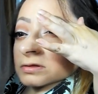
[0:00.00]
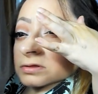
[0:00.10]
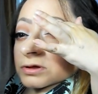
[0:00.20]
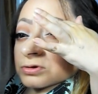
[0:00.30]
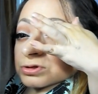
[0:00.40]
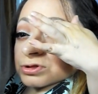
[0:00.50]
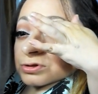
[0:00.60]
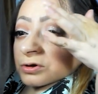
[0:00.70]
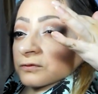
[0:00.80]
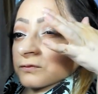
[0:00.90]
little to
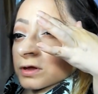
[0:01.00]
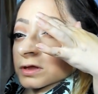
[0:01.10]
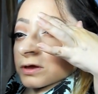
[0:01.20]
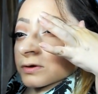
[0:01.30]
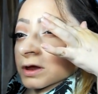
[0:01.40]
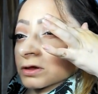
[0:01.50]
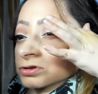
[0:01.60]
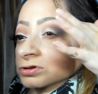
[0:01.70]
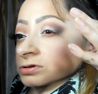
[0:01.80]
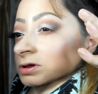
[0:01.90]
no fallout
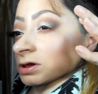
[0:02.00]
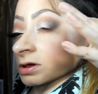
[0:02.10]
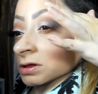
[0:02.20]
actually.